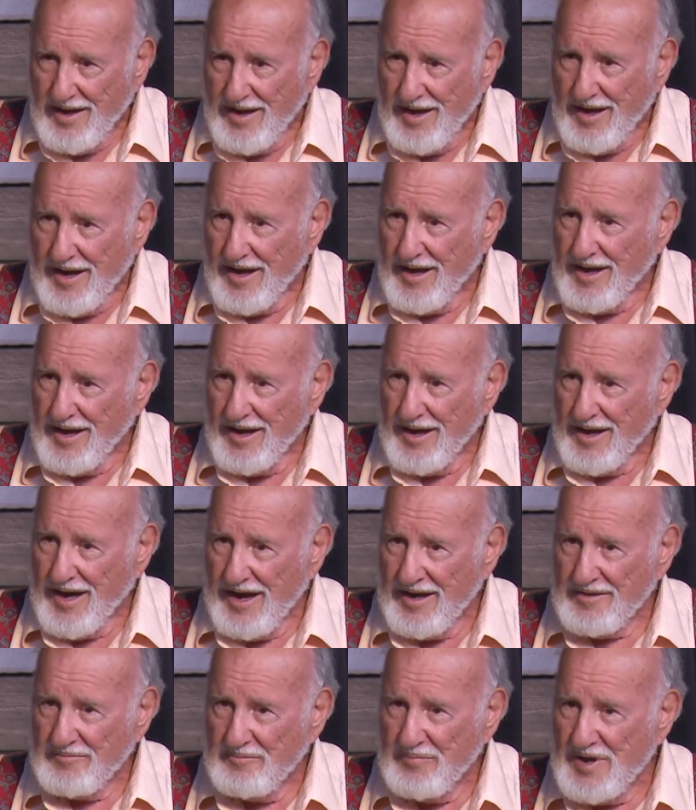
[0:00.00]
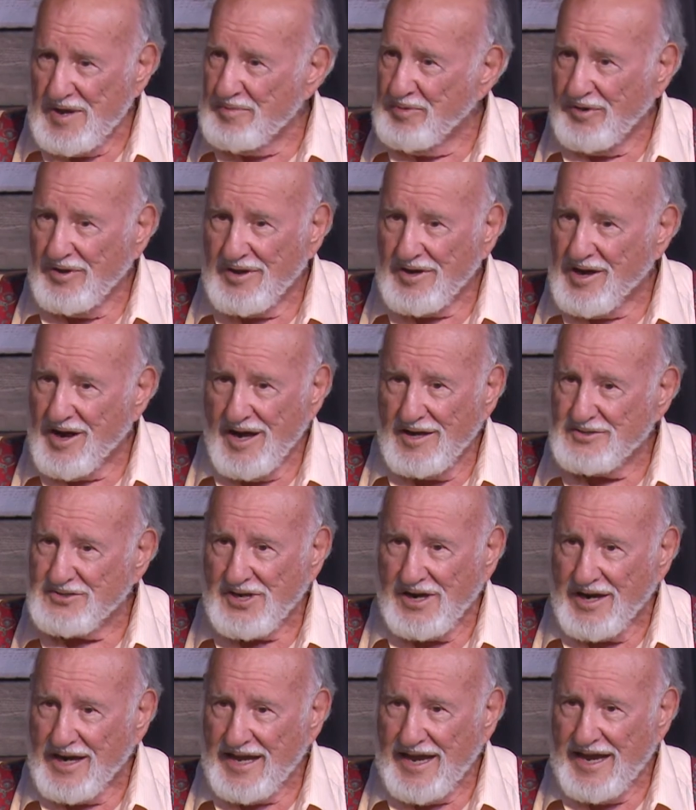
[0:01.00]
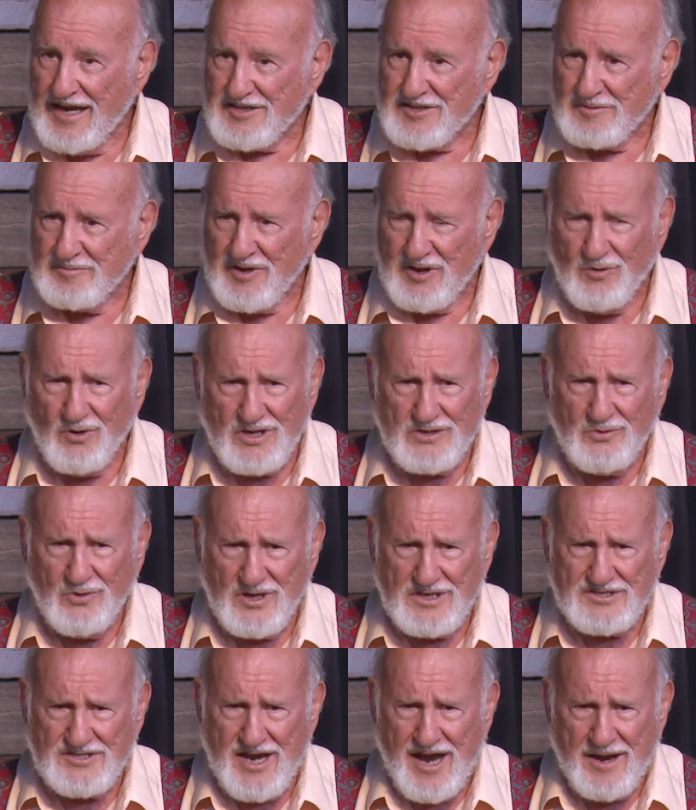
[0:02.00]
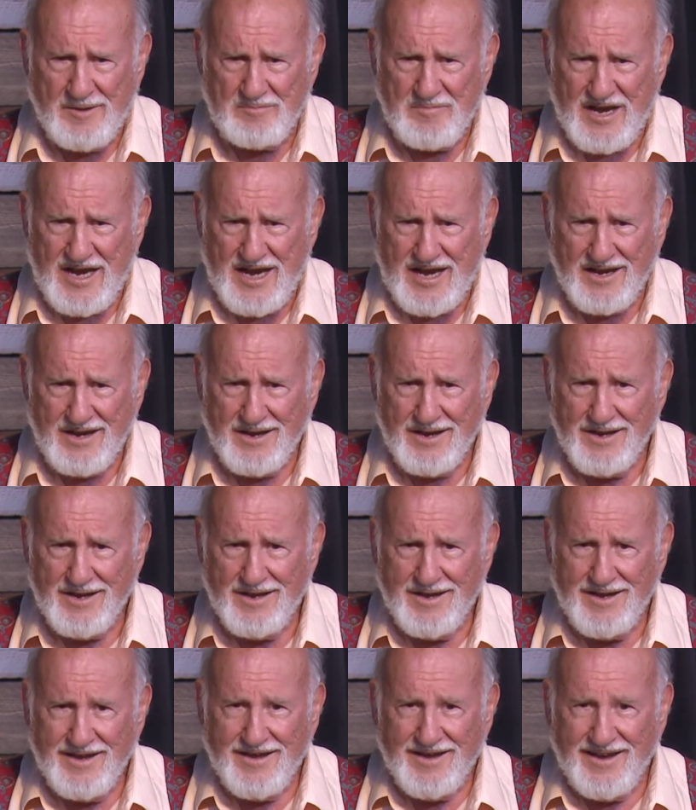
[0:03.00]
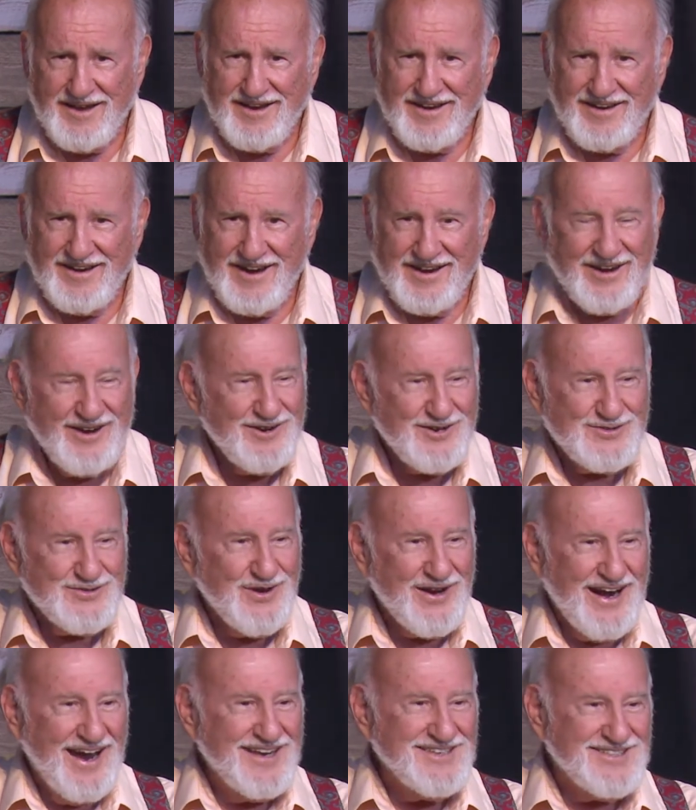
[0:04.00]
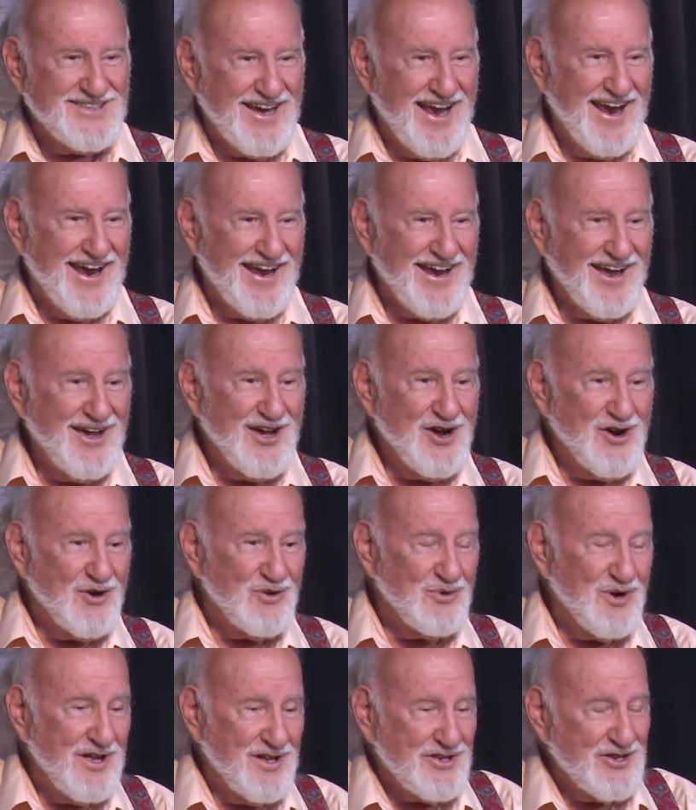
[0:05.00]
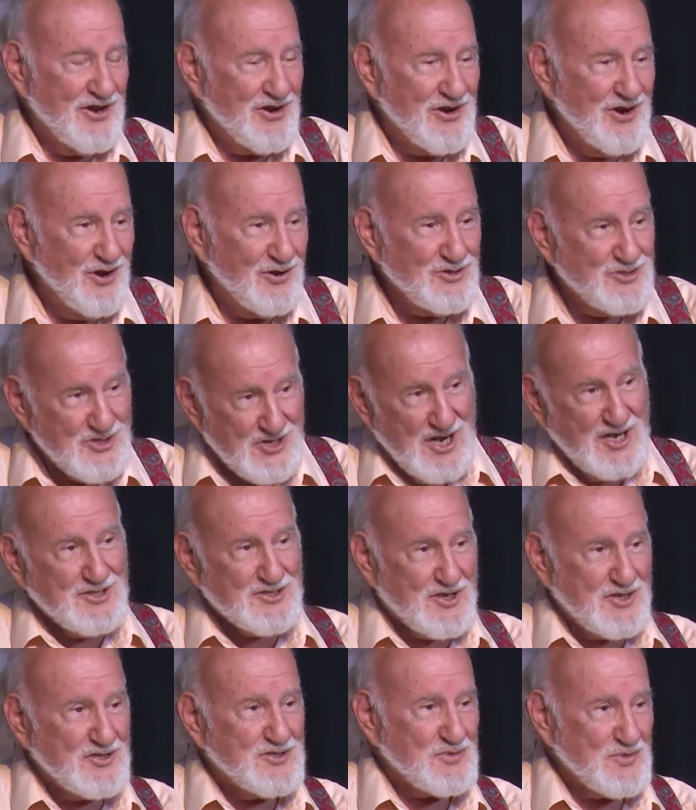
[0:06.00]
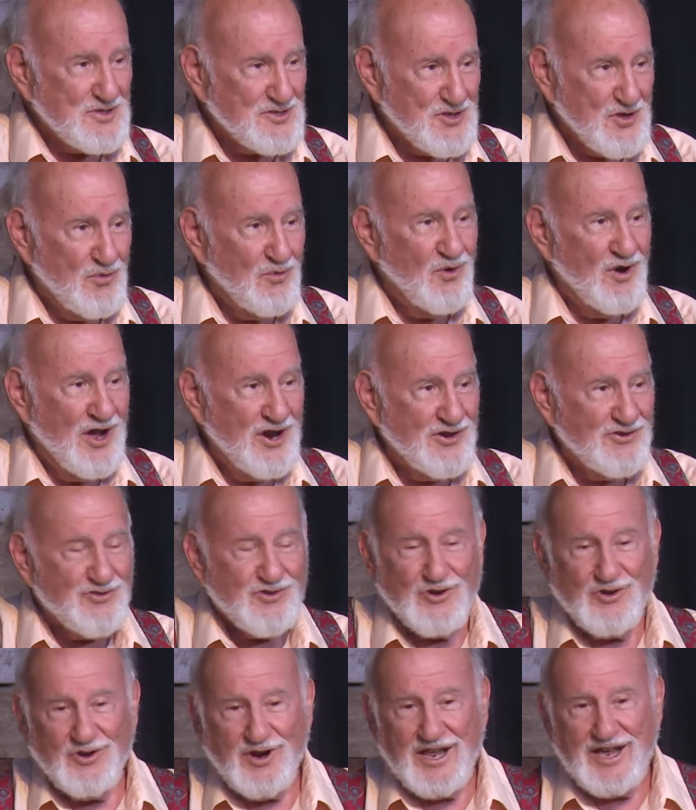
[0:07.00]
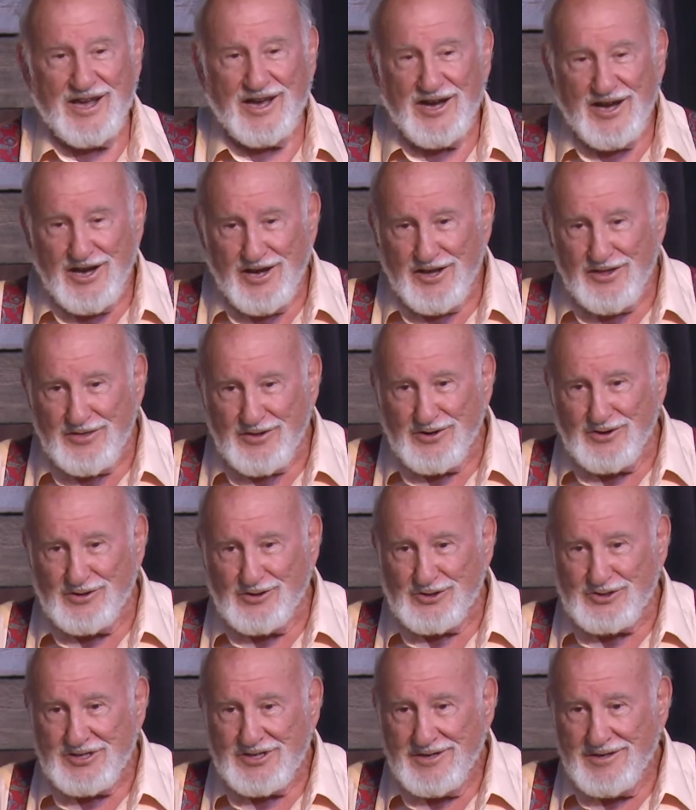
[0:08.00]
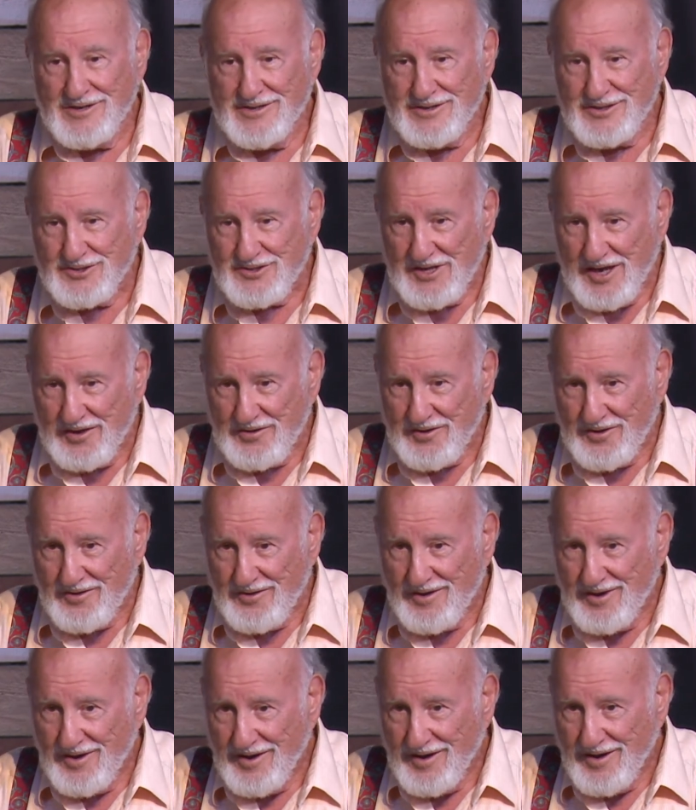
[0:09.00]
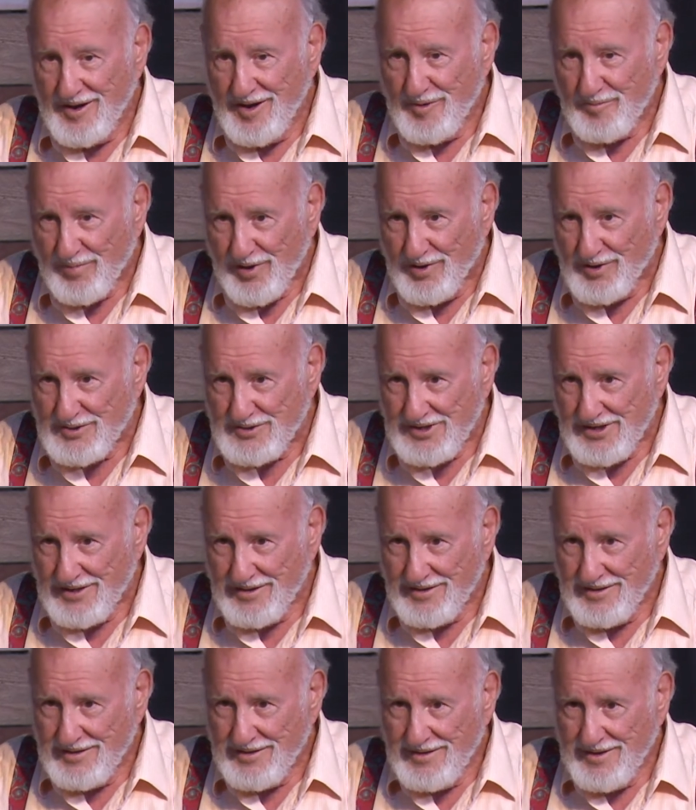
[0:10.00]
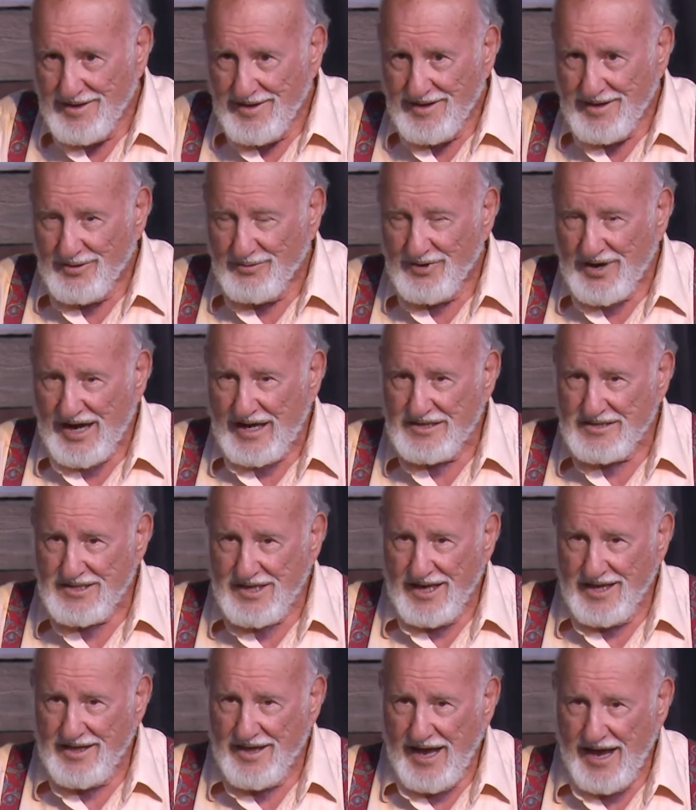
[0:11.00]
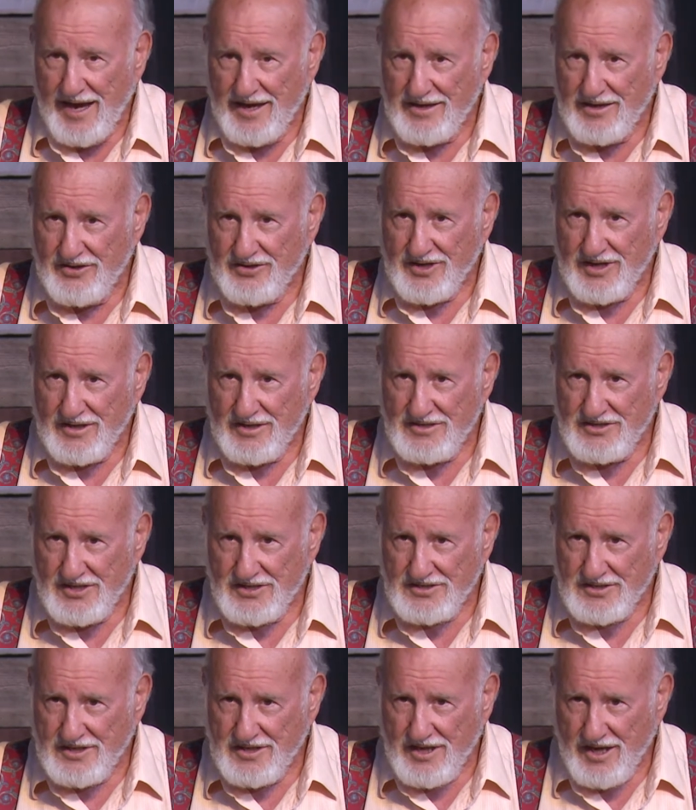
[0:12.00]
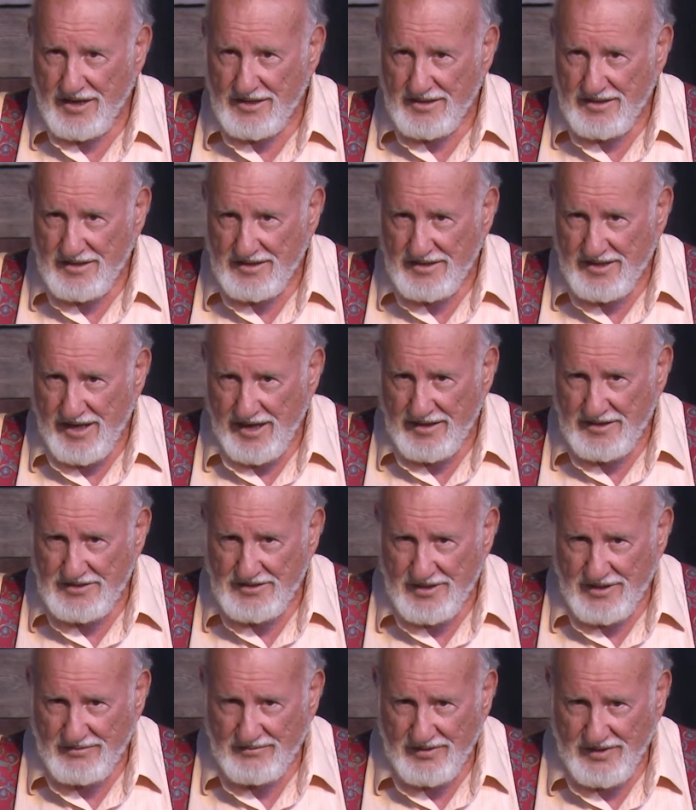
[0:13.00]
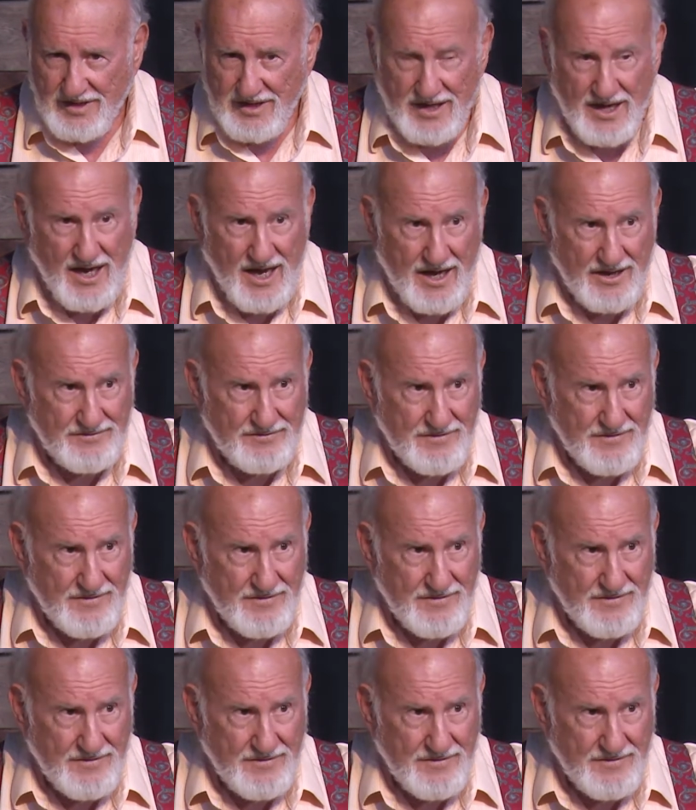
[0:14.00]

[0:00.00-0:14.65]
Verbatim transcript: And people are constantly asking me, well, what's that mean? And here's what I say. Well, you know, Jesus was the one truly others-centered person. And when I say that, you can just cut the tension with a knife.